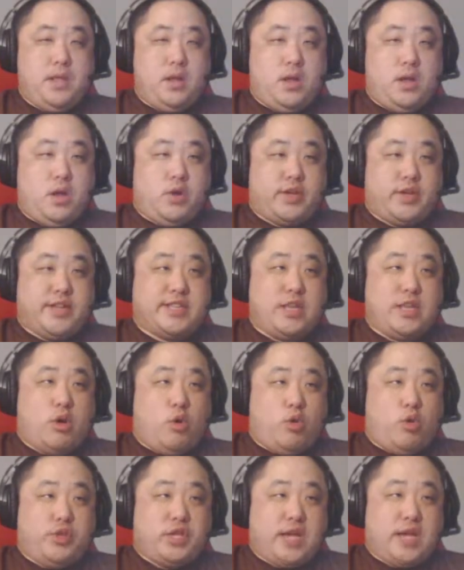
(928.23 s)
Okay, is that
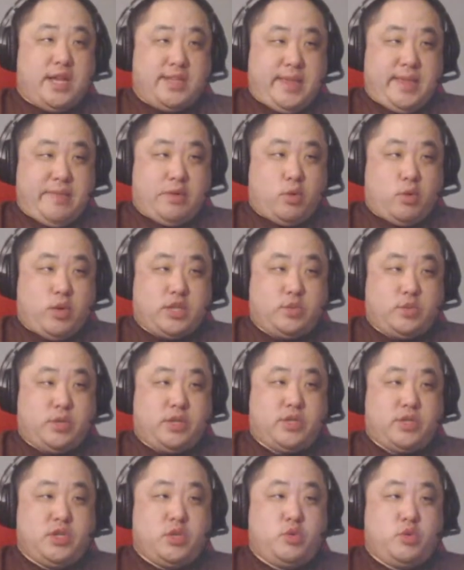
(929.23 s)
all the goddamn quests we
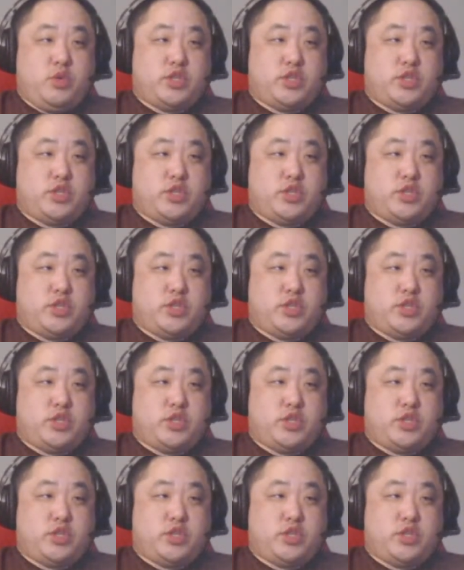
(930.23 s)
could do?